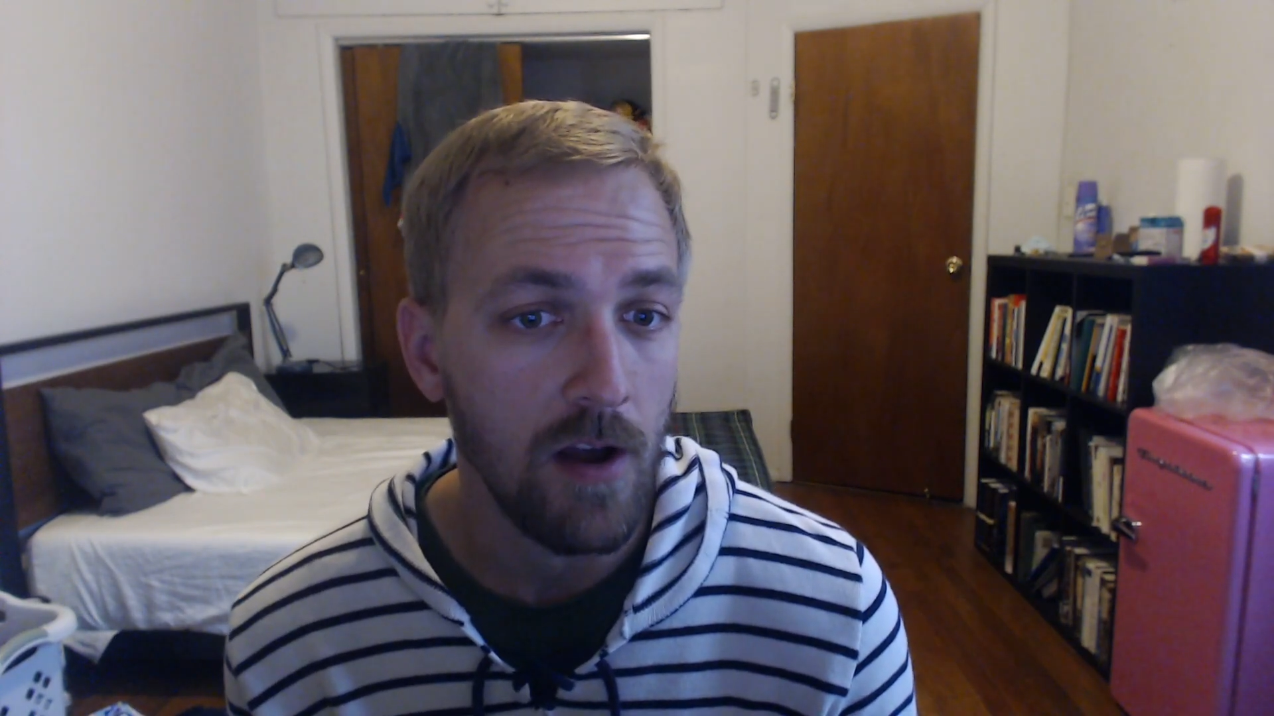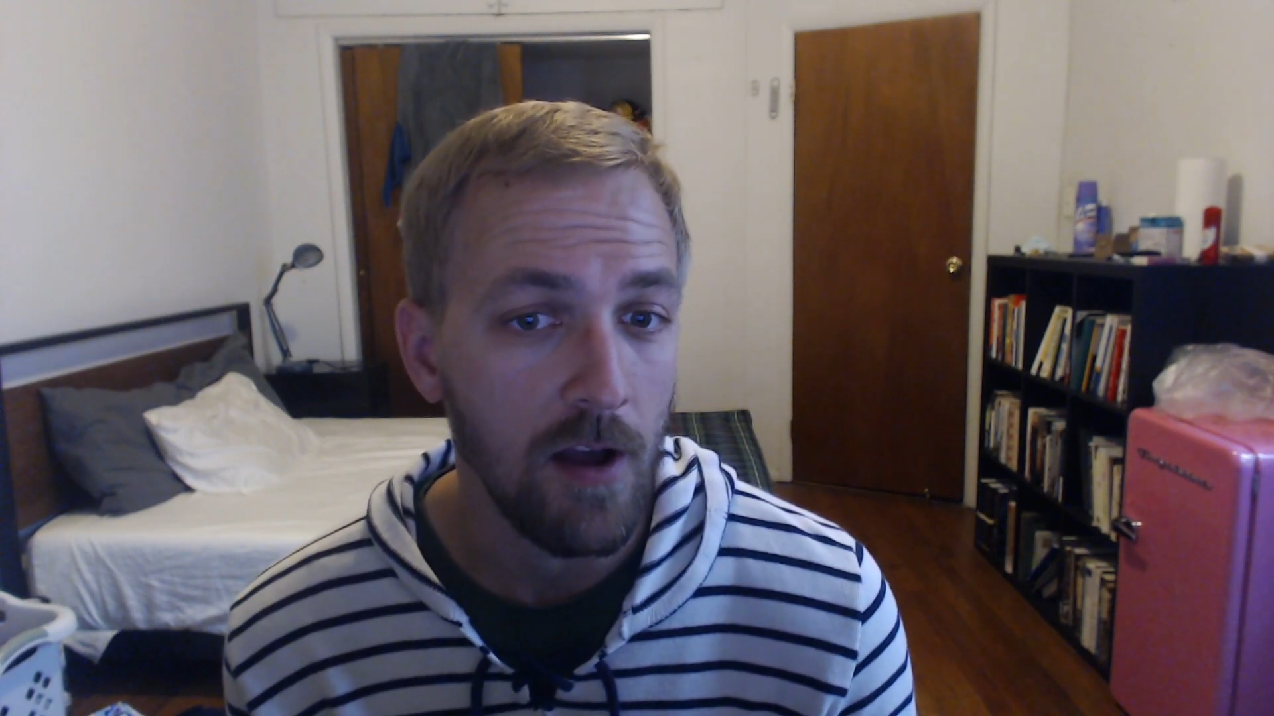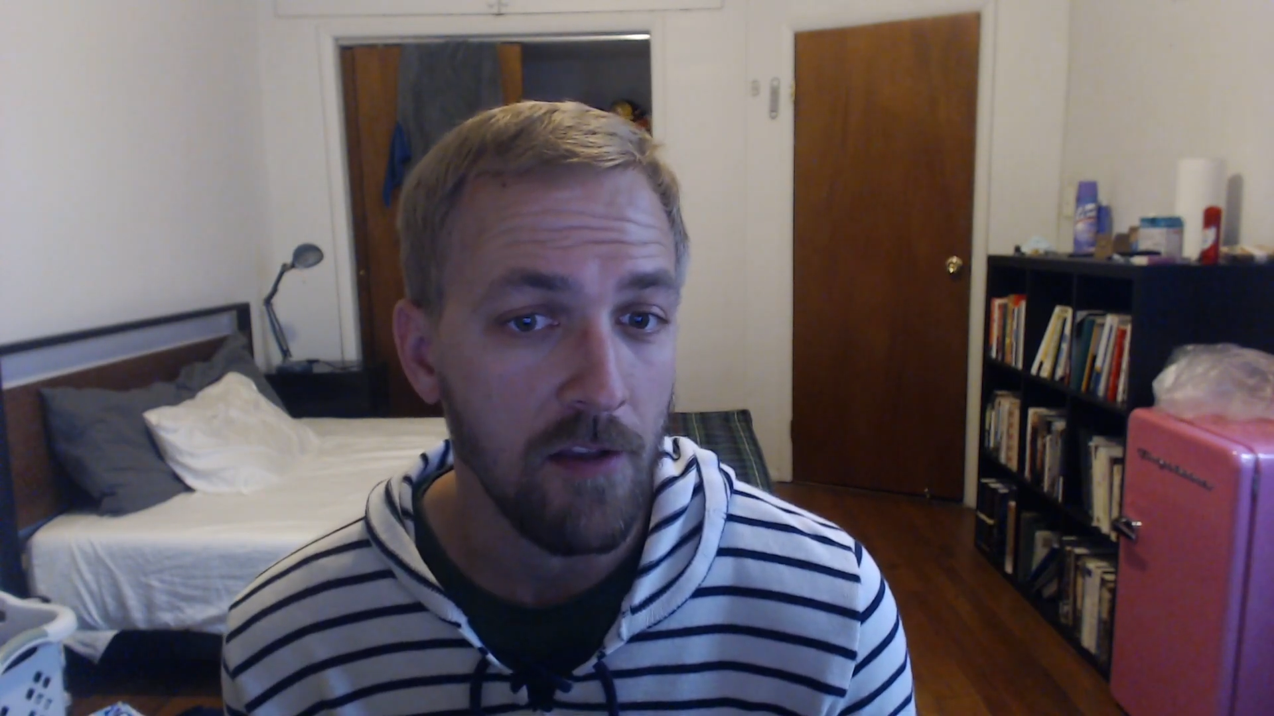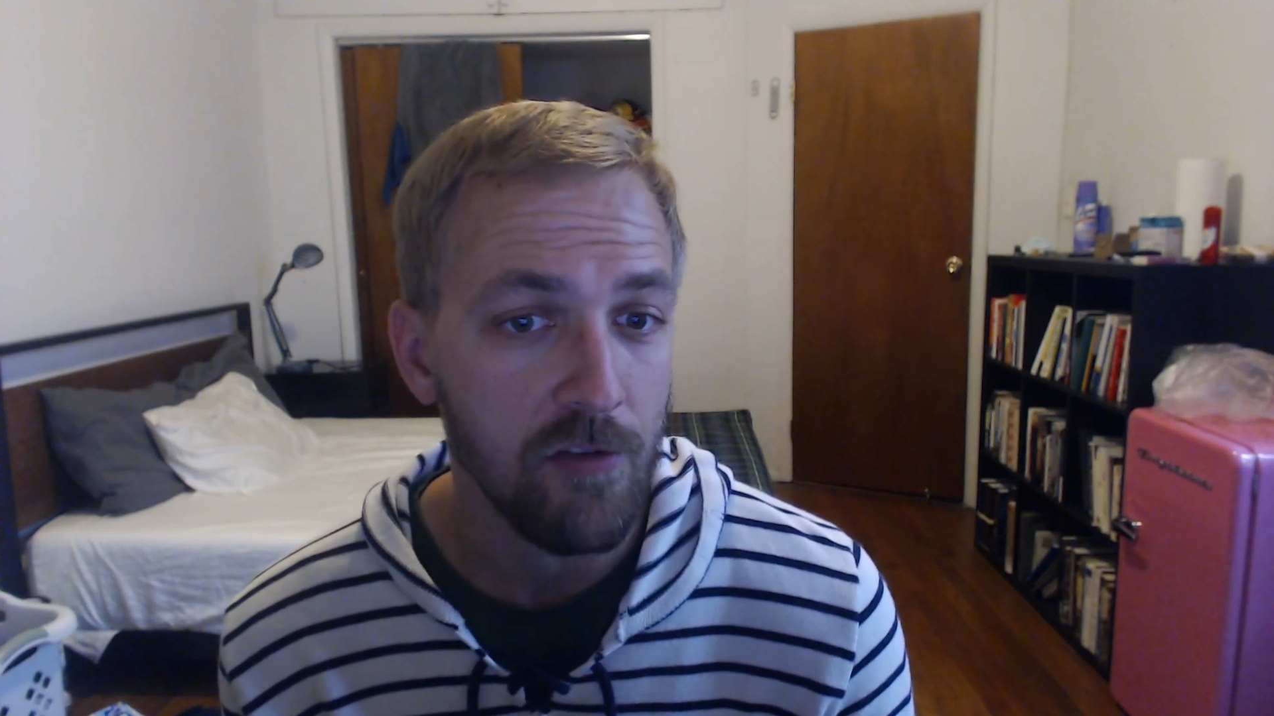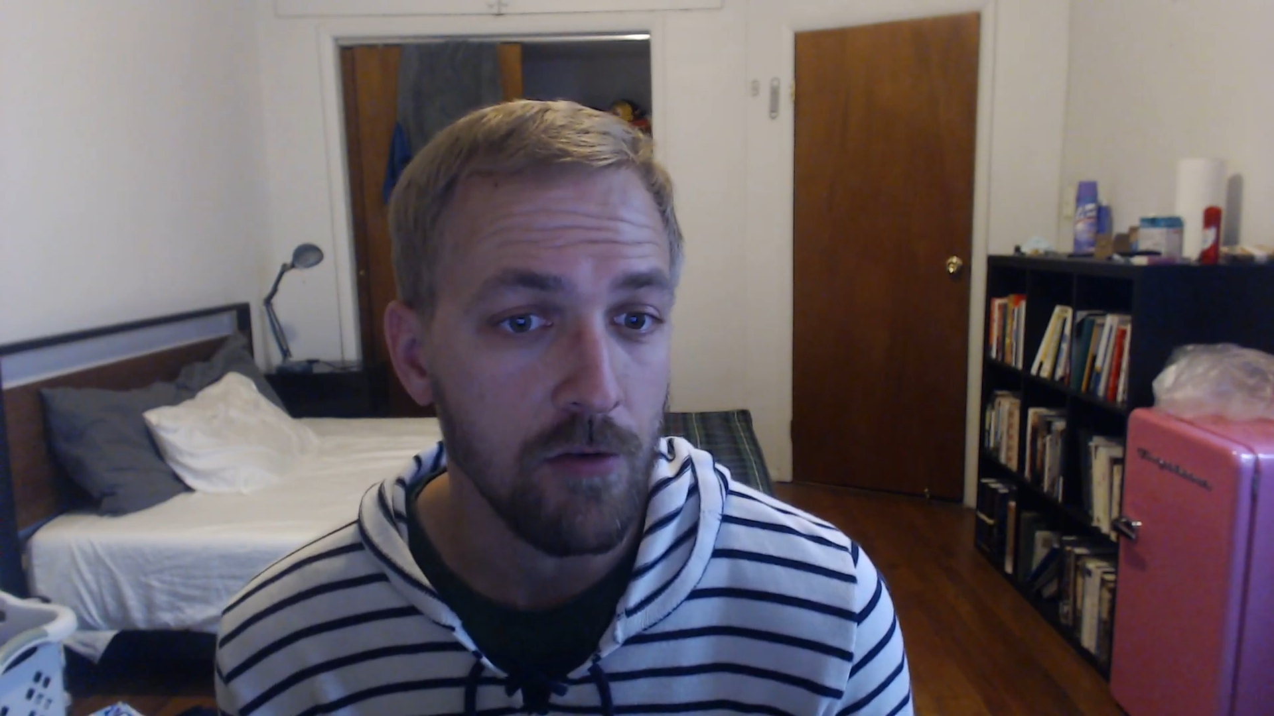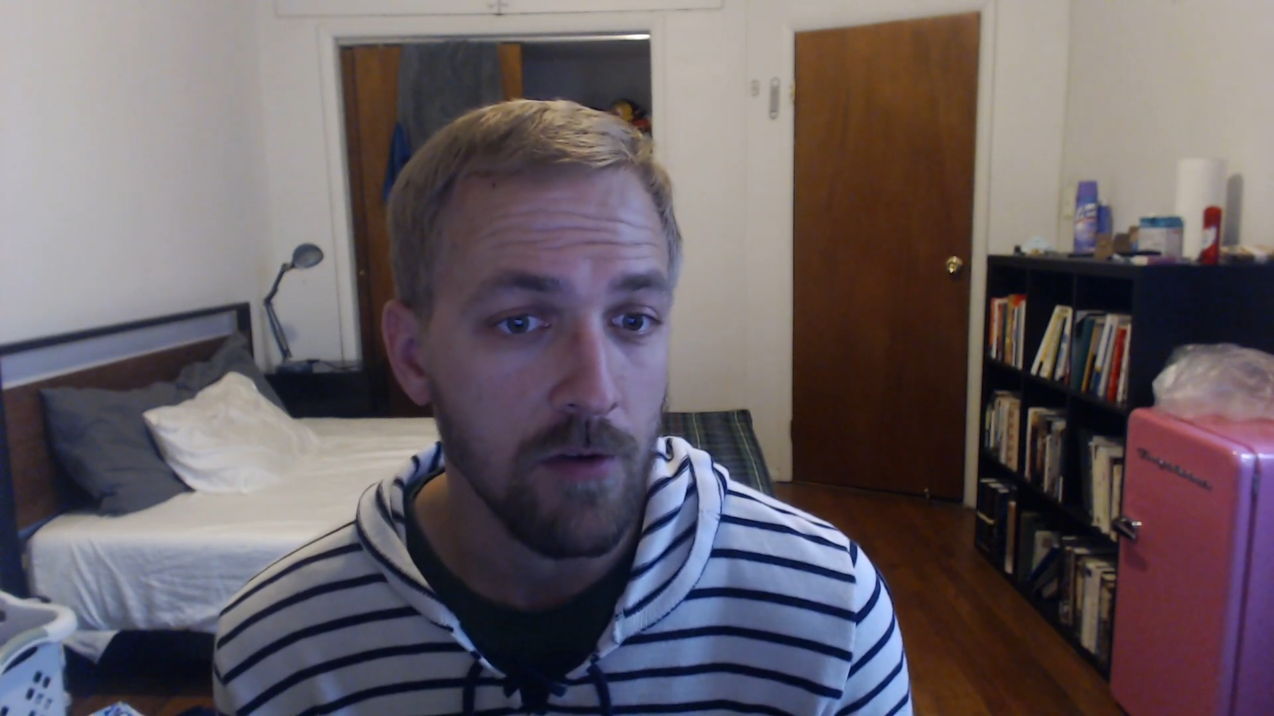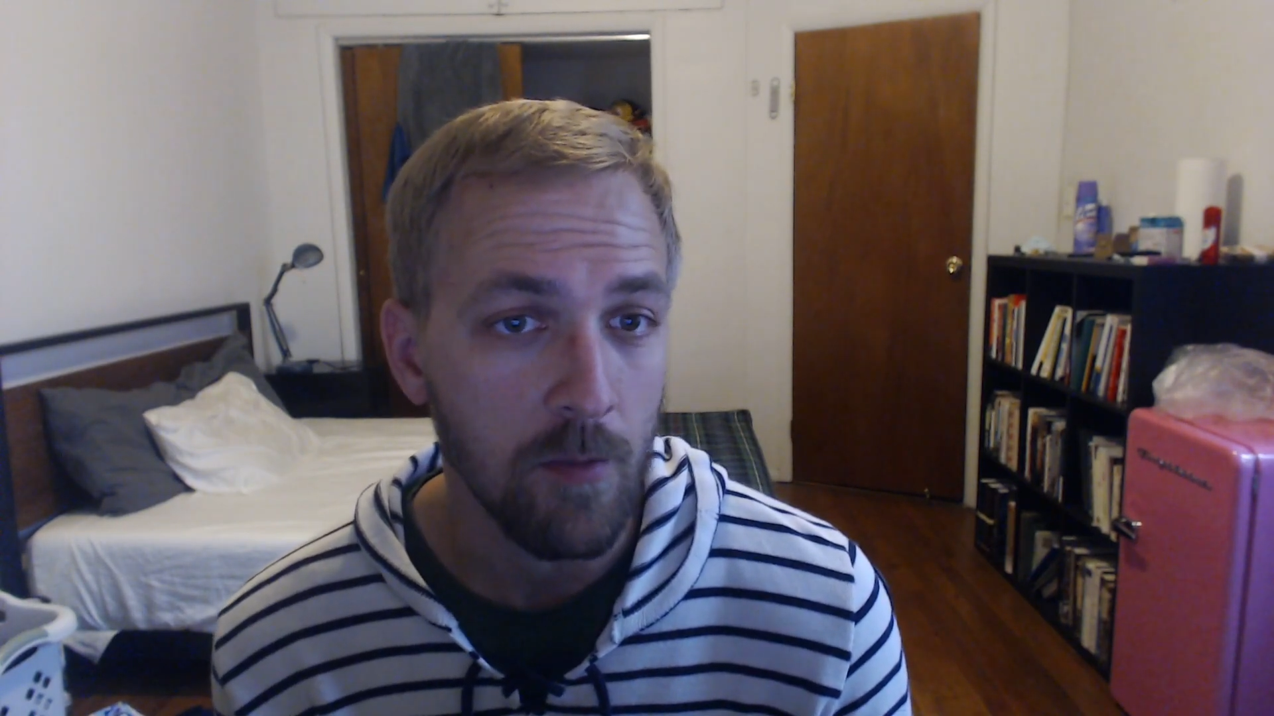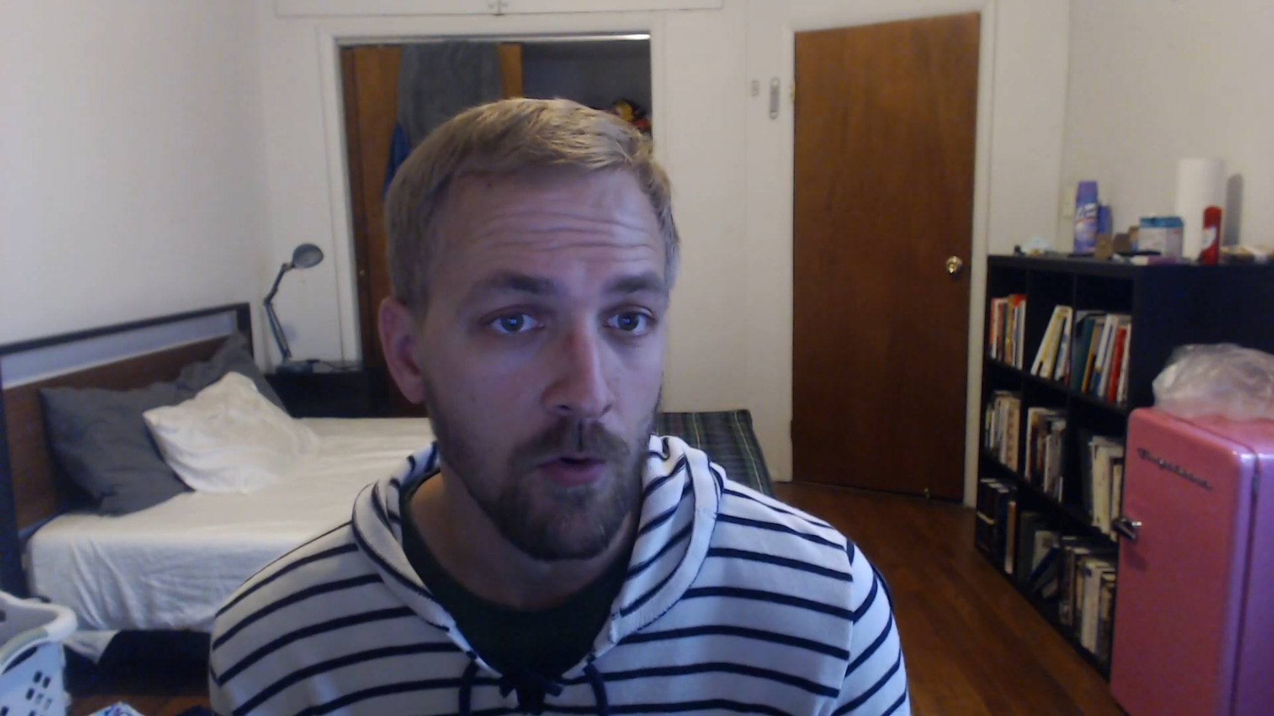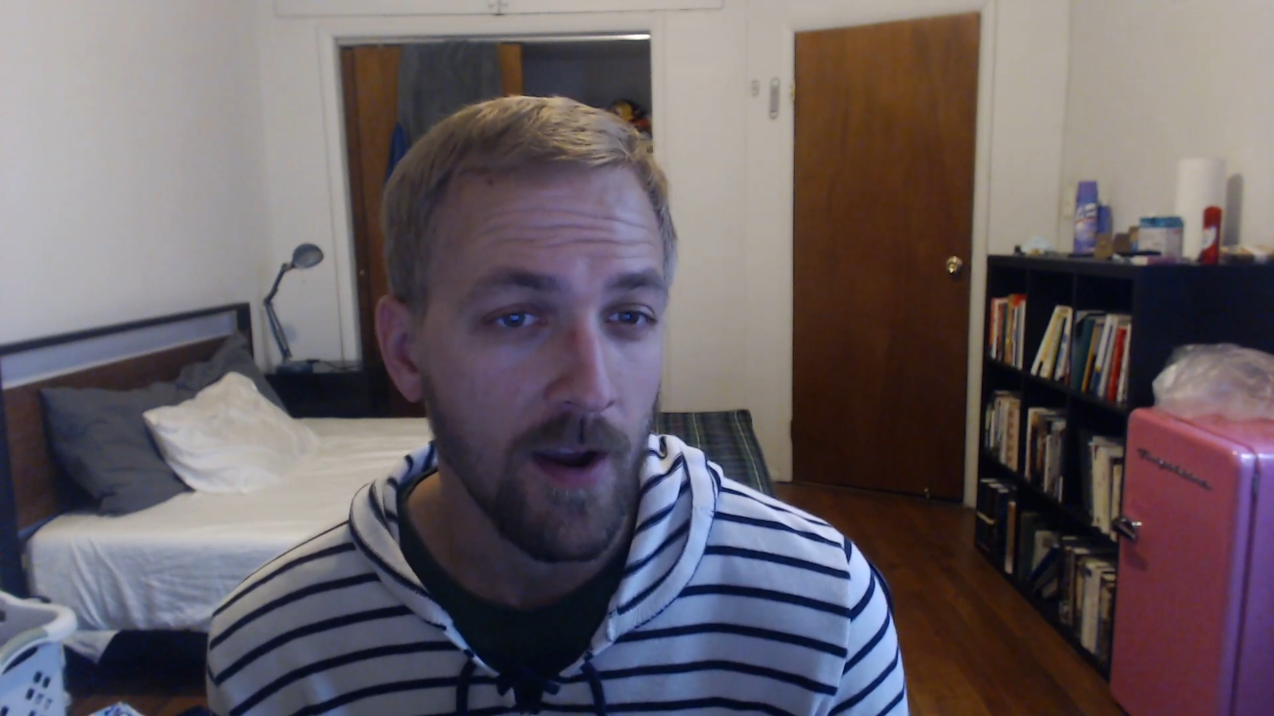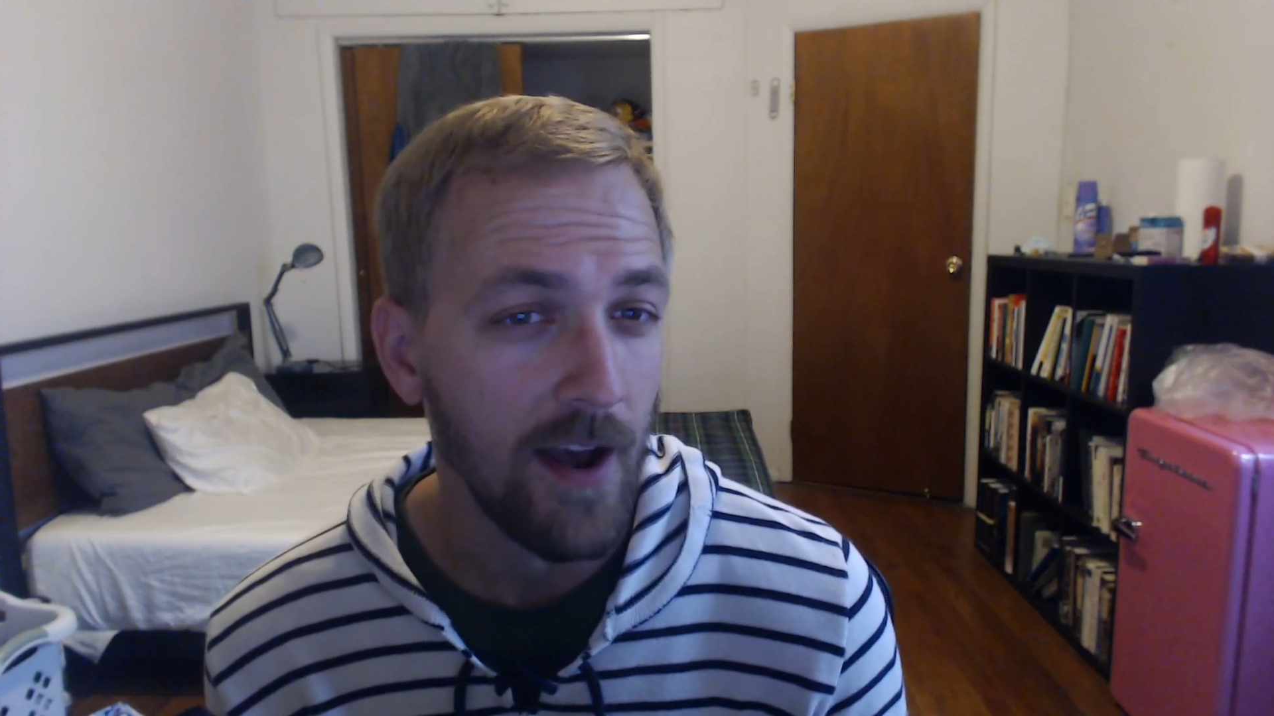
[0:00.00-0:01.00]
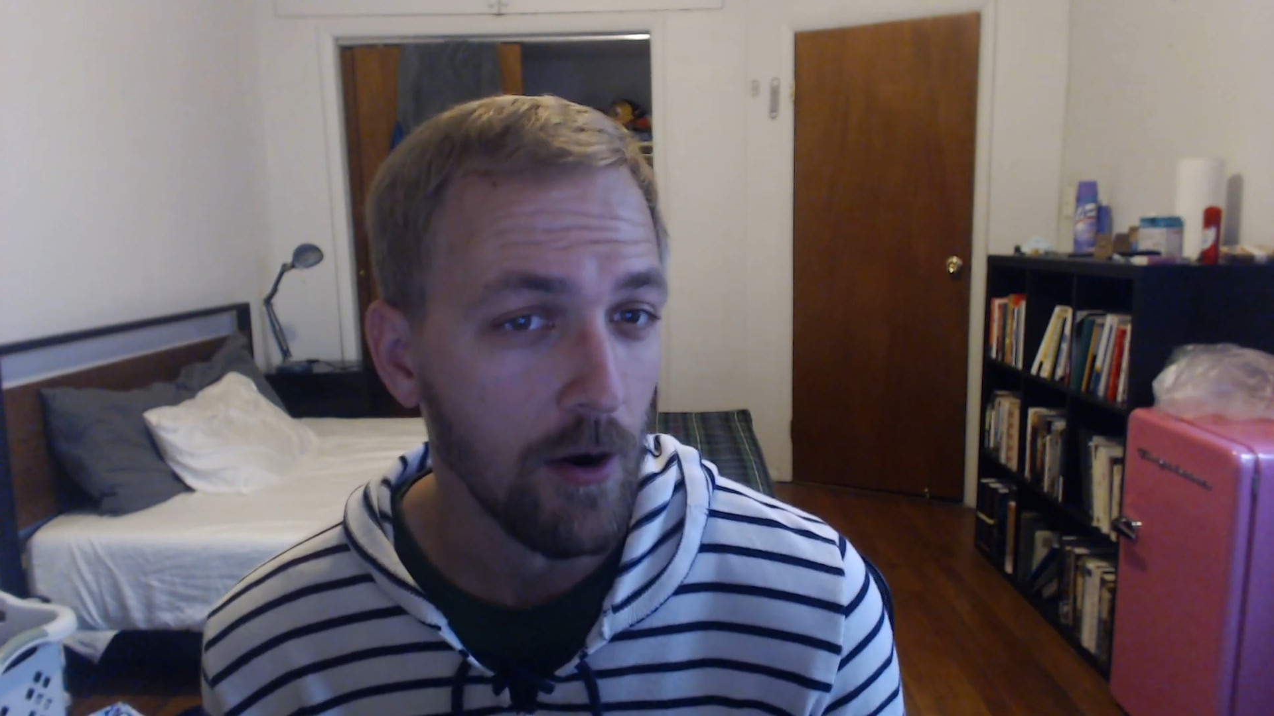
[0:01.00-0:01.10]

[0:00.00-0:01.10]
us doing more